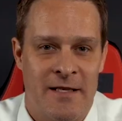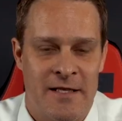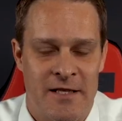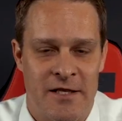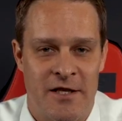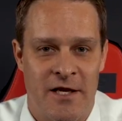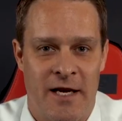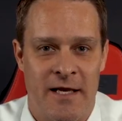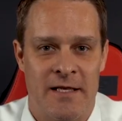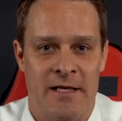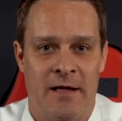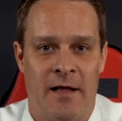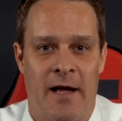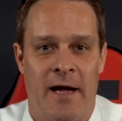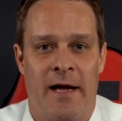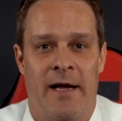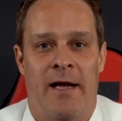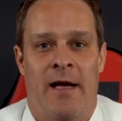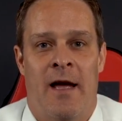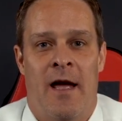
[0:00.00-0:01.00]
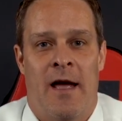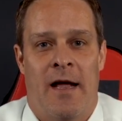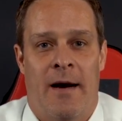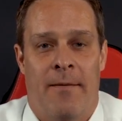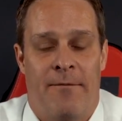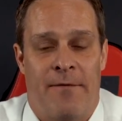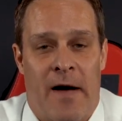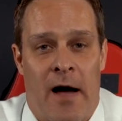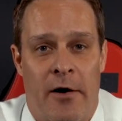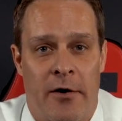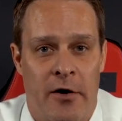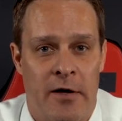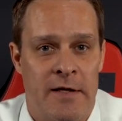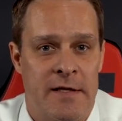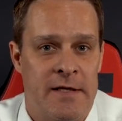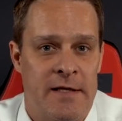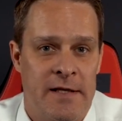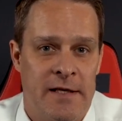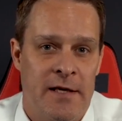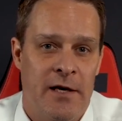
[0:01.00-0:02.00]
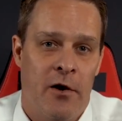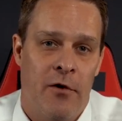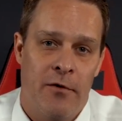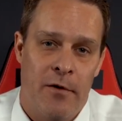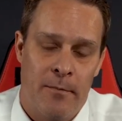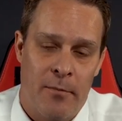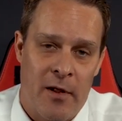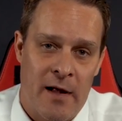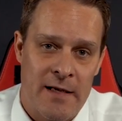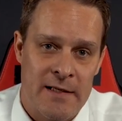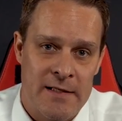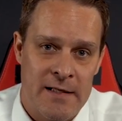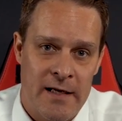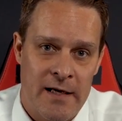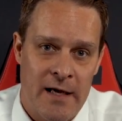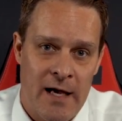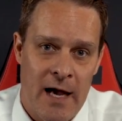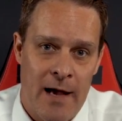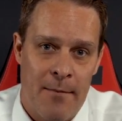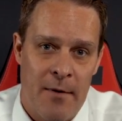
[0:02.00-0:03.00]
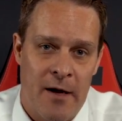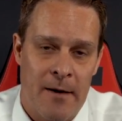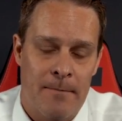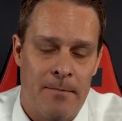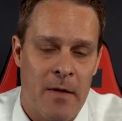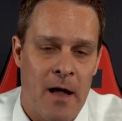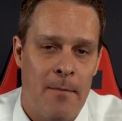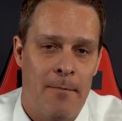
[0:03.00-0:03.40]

This is Jason Lake, and I'm founder and CEO of Complexity Gaming.